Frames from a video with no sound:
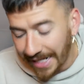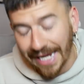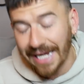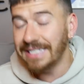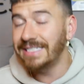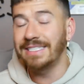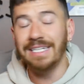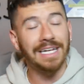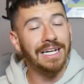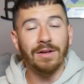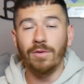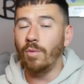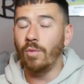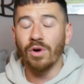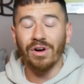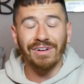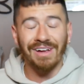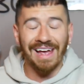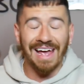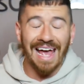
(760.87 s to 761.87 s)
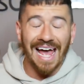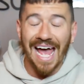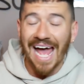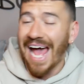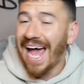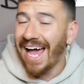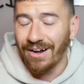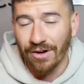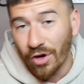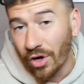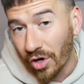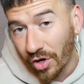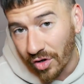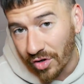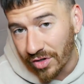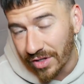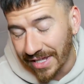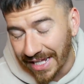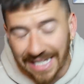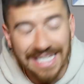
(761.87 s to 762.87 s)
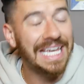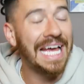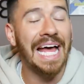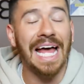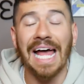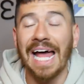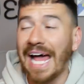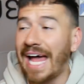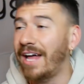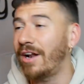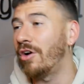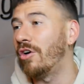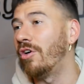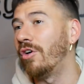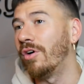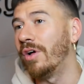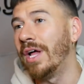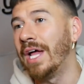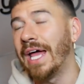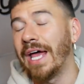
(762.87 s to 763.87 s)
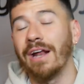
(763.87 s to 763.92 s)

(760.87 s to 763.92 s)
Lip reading: It didn't work at all, like at all.